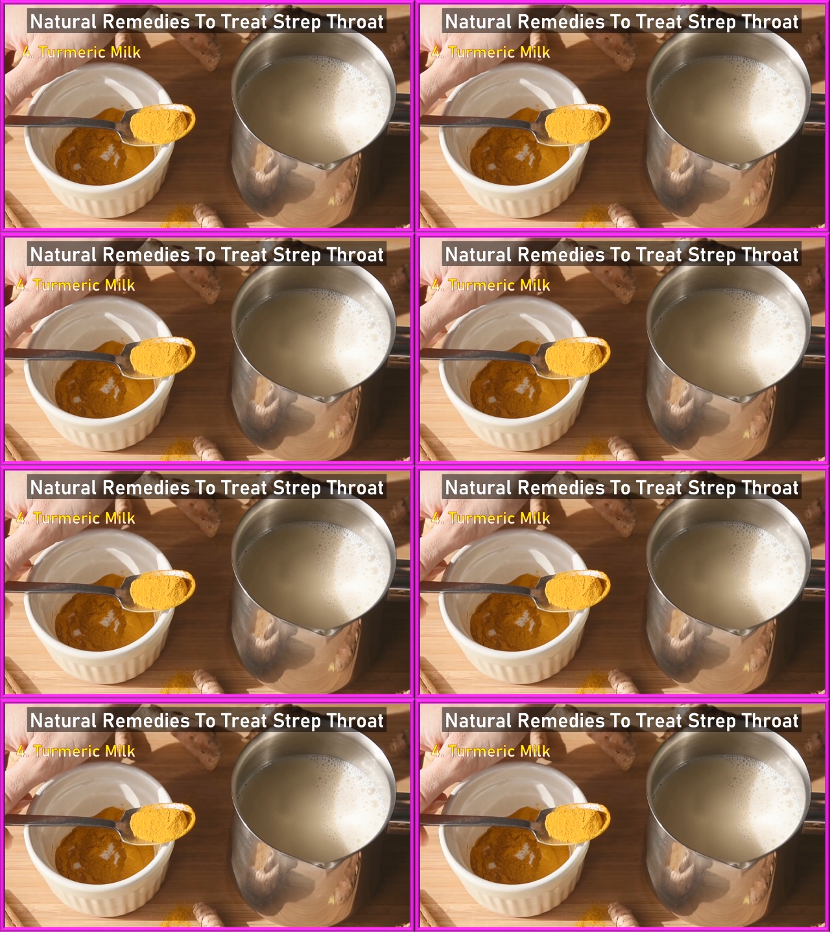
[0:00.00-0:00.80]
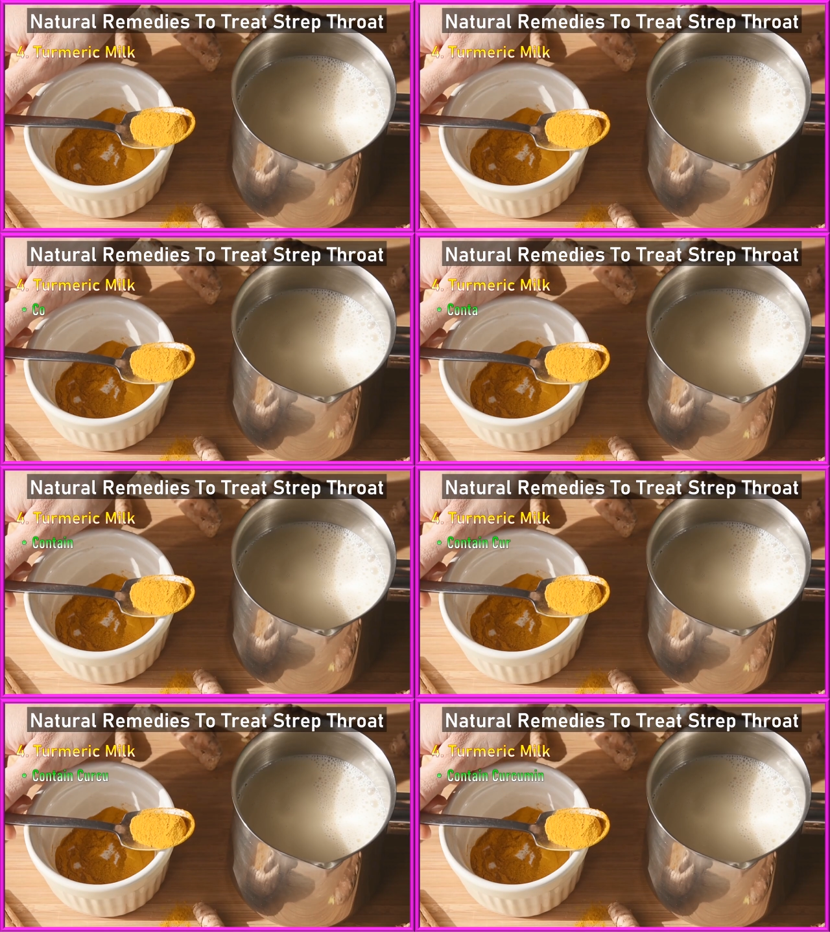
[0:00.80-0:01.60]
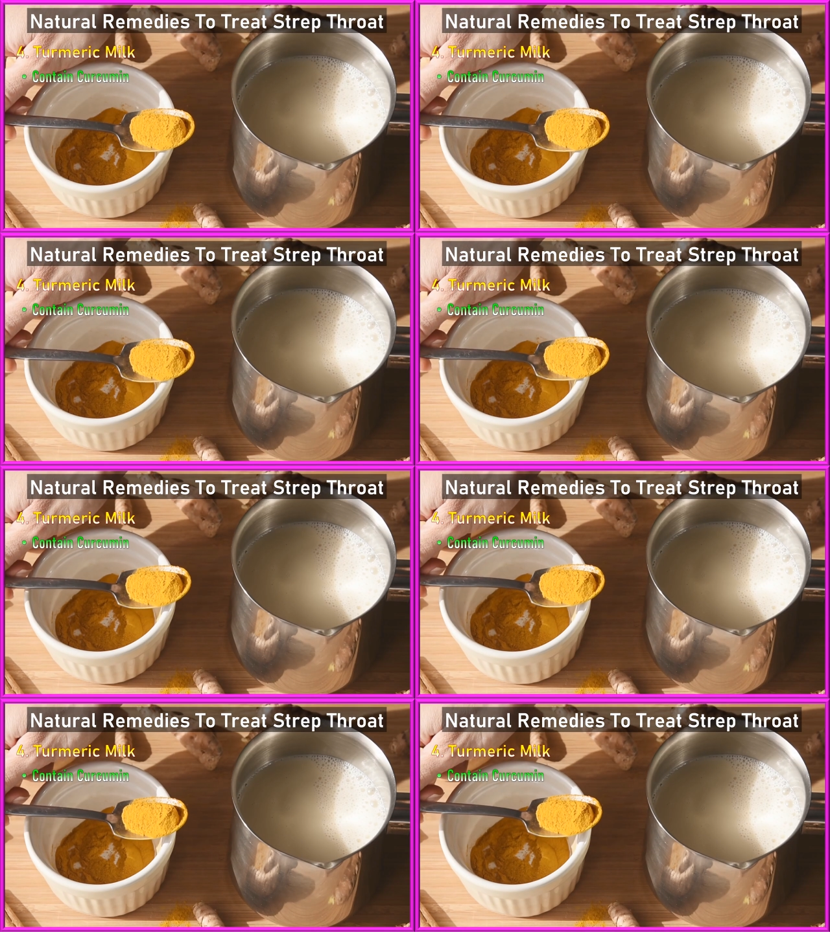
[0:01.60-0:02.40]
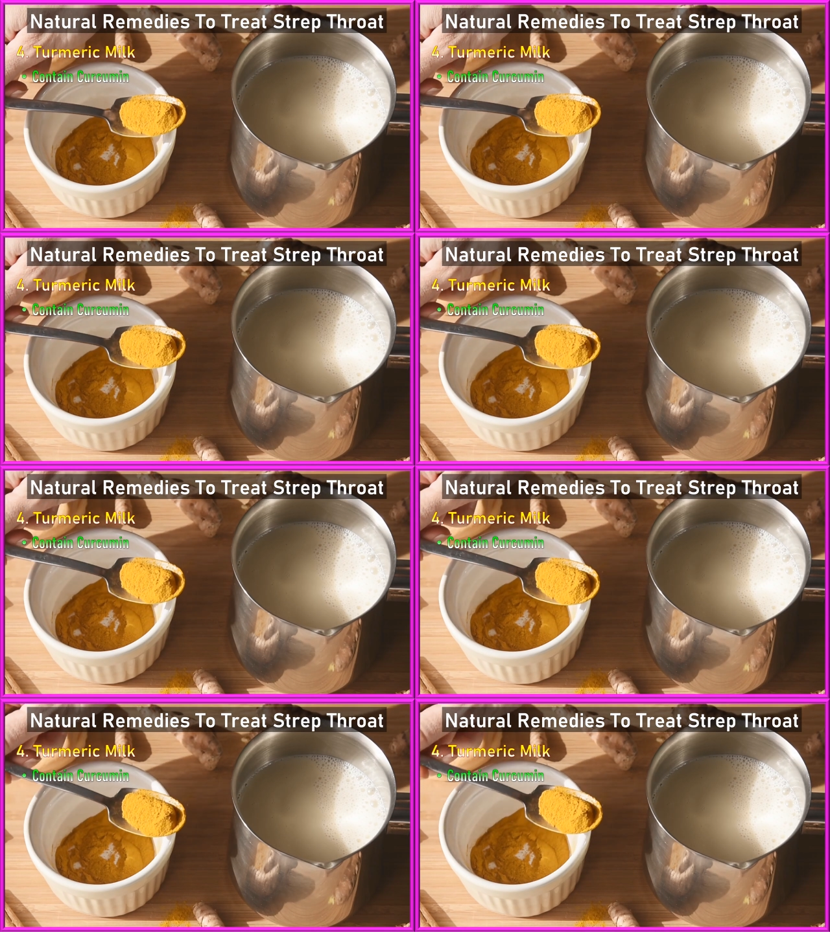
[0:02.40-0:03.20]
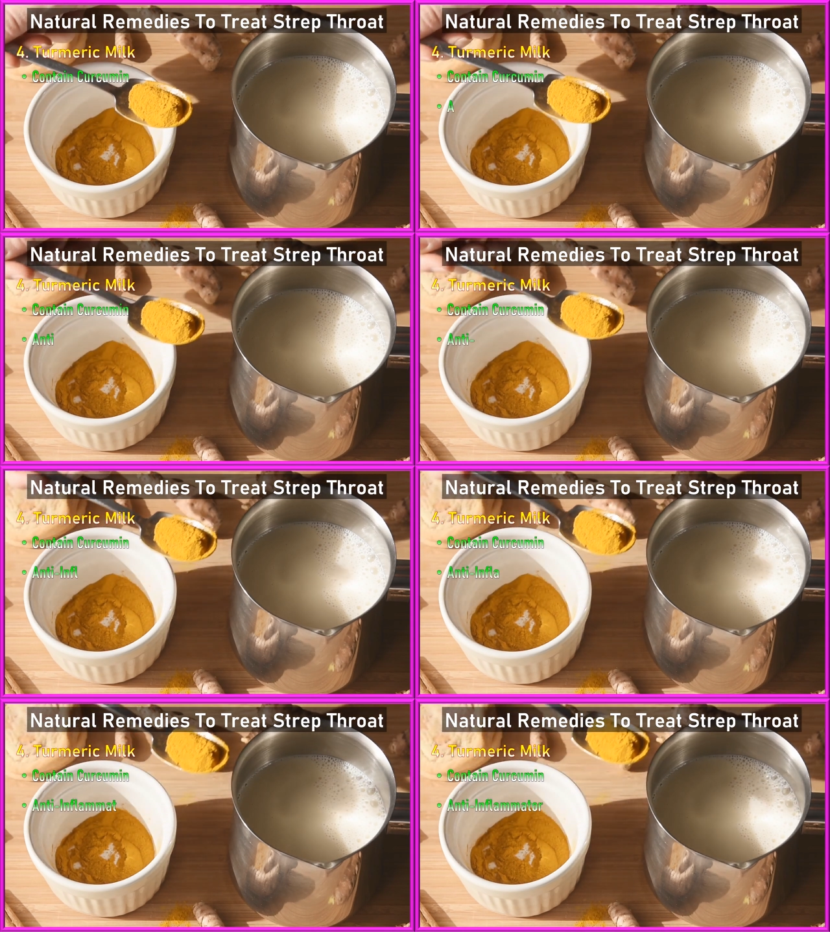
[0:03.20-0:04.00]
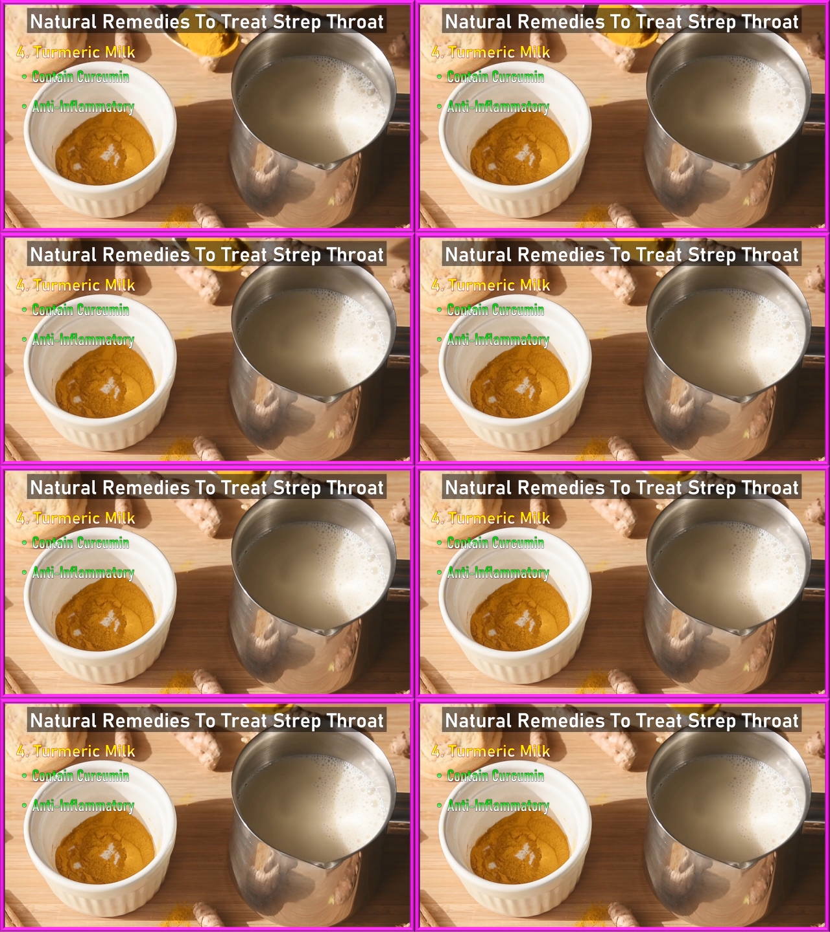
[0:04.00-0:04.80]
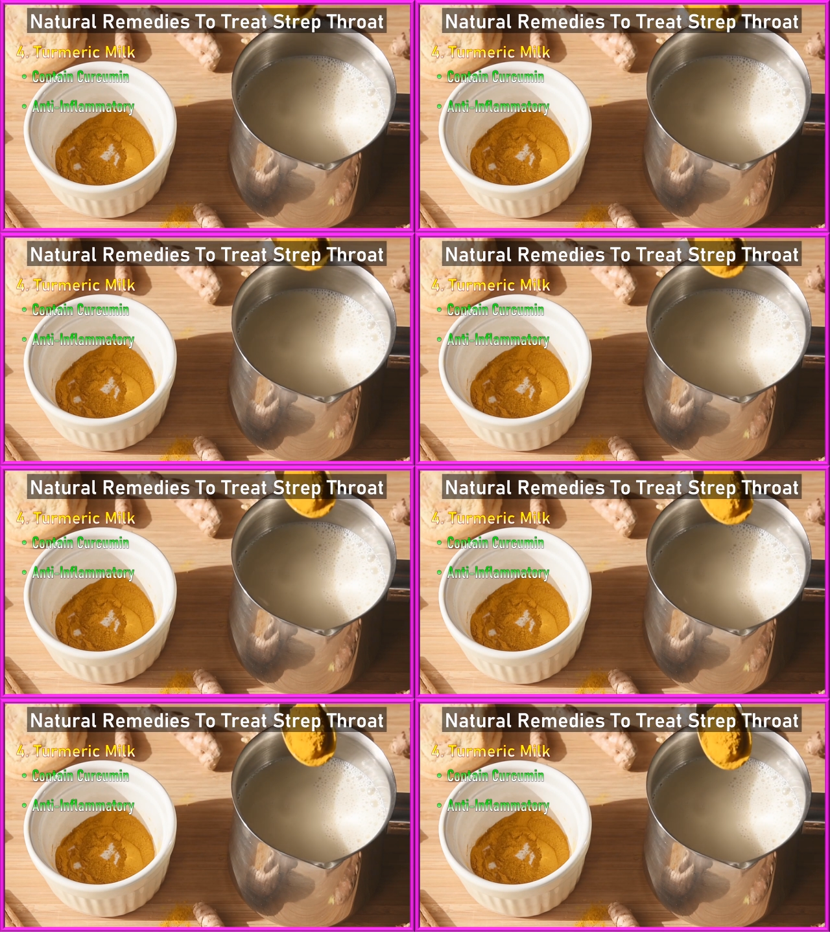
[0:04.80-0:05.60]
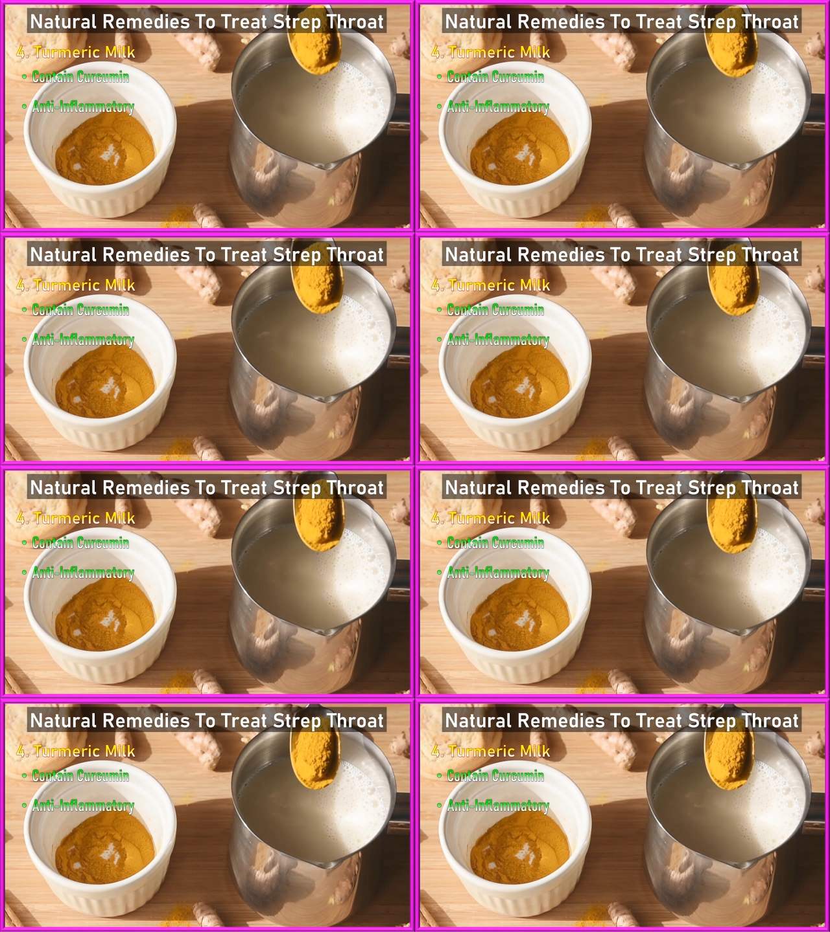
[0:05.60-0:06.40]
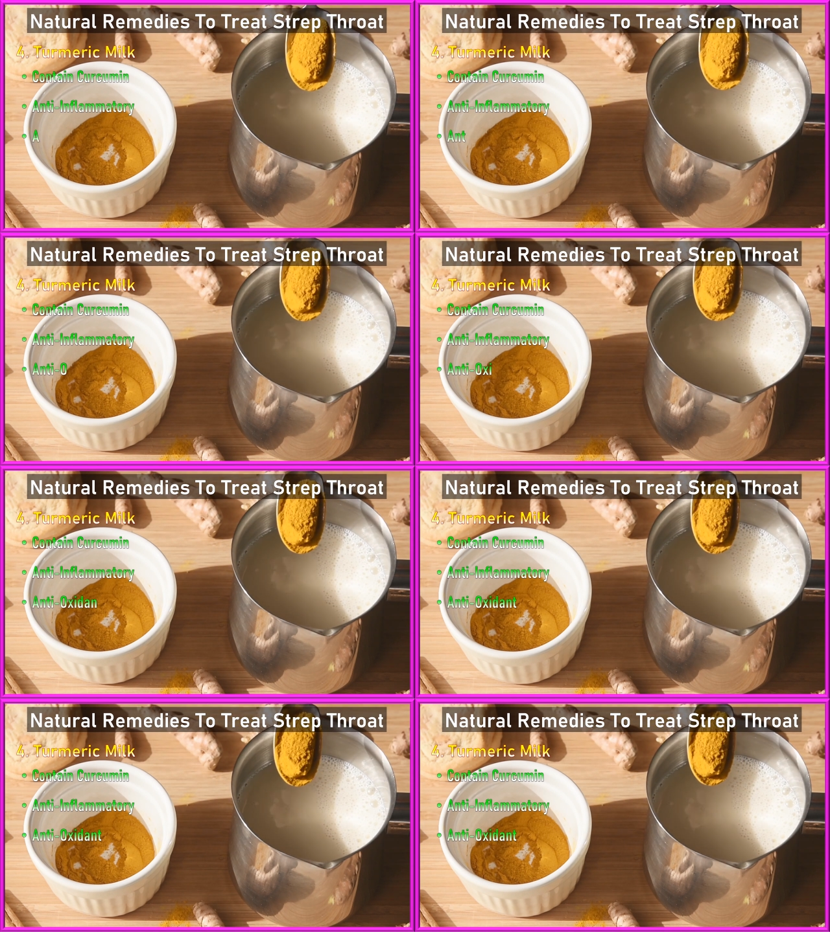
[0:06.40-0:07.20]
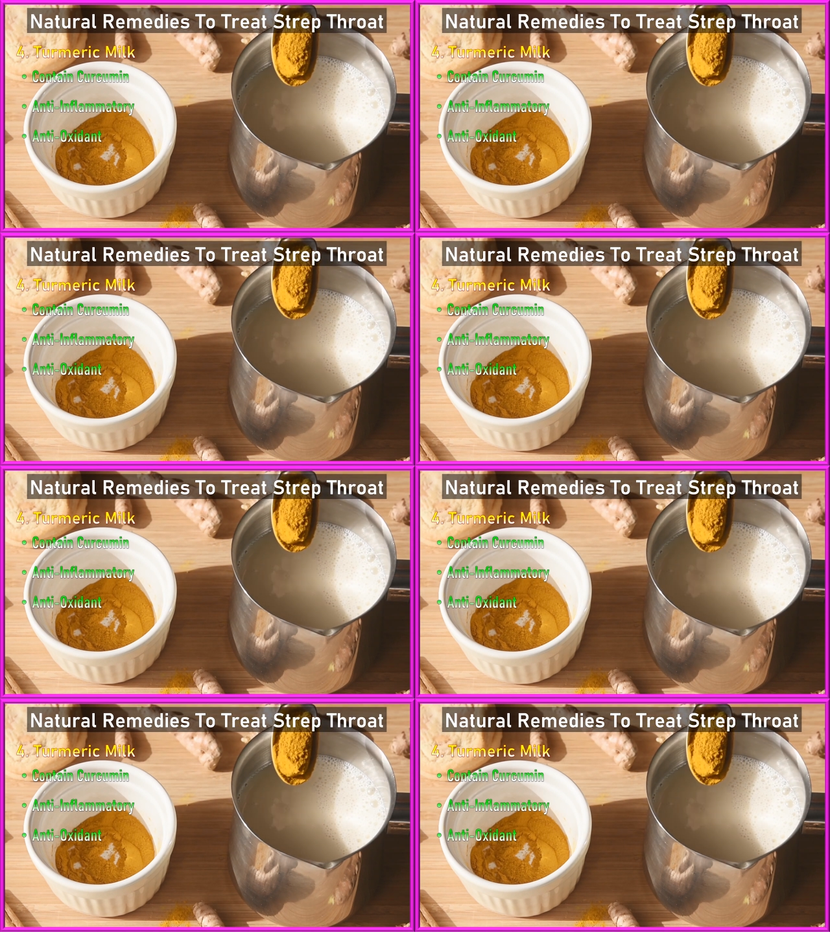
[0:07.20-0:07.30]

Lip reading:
Nobody's mouth can be seen.